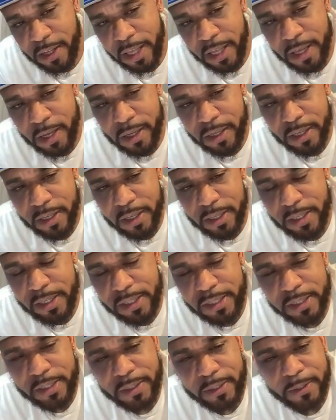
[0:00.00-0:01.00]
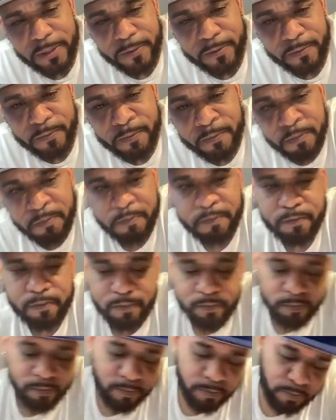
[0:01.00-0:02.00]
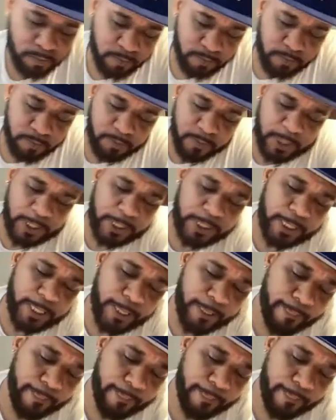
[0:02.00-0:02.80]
nigga, it's niggas that never smoke weed or drink